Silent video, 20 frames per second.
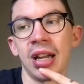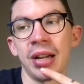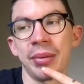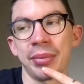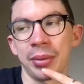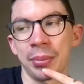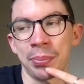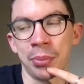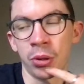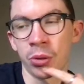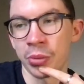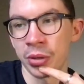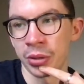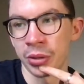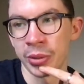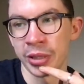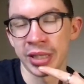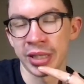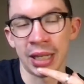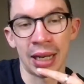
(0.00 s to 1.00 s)
But Bournemouth
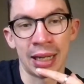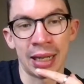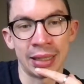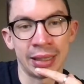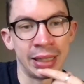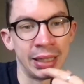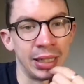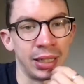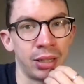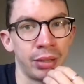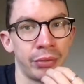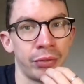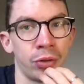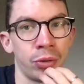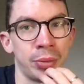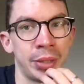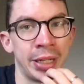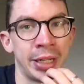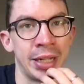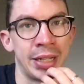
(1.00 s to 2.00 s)
with Solanke in the form
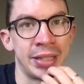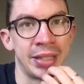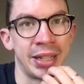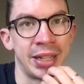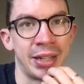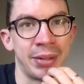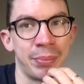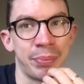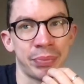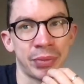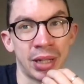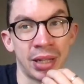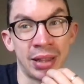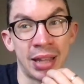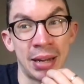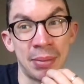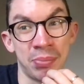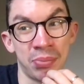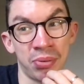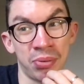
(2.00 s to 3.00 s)
that he's in,
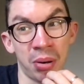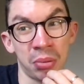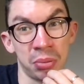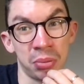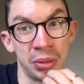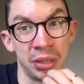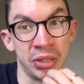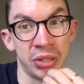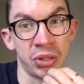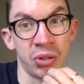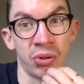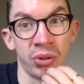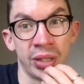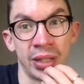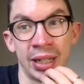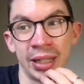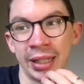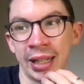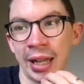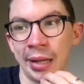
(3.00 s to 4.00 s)
they probably score in
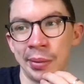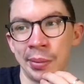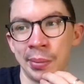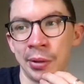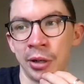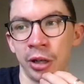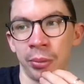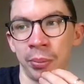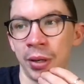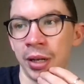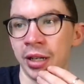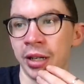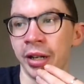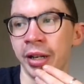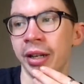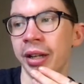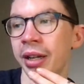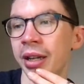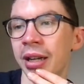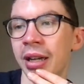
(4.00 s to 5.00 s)
that game, in my opinion.